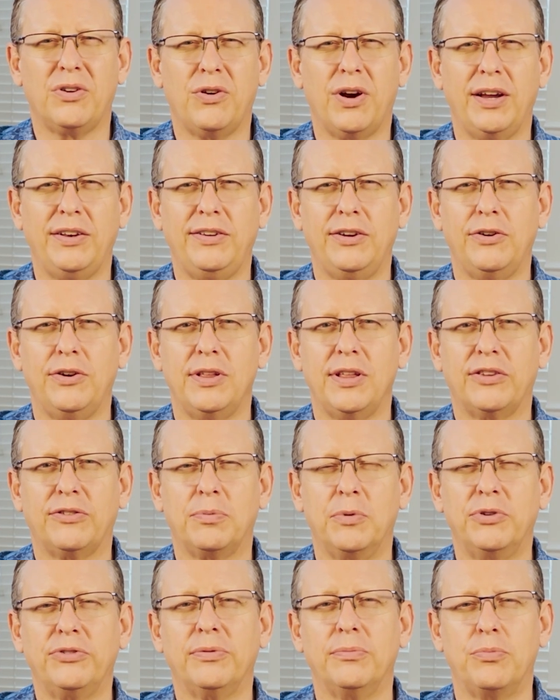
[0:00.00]
criteria
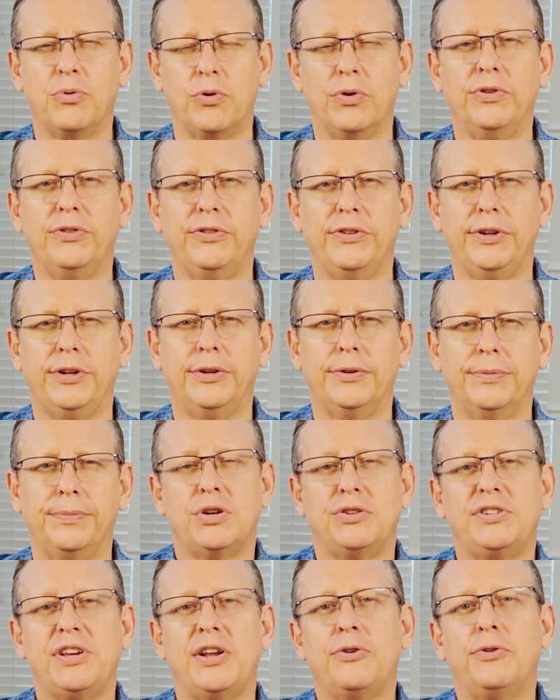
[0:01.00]
that's most important to you.
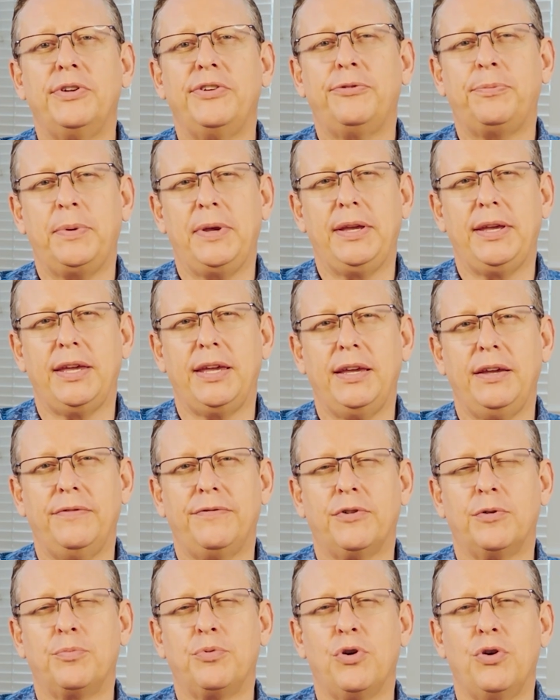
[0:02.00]
So generally speaking,
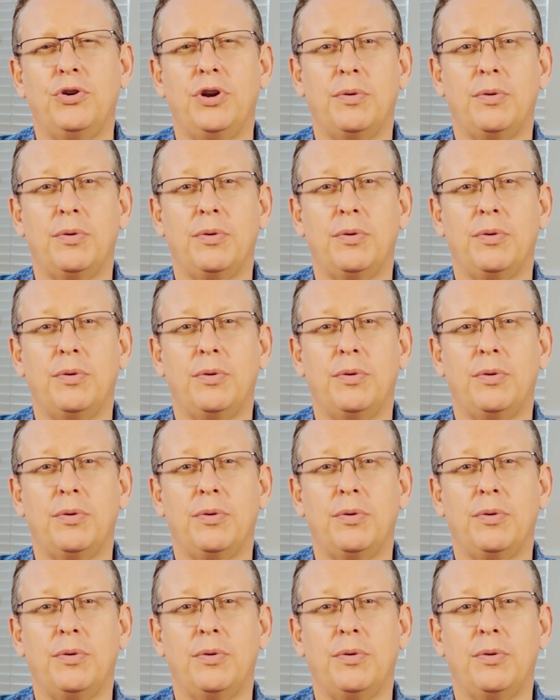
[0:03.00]
for pro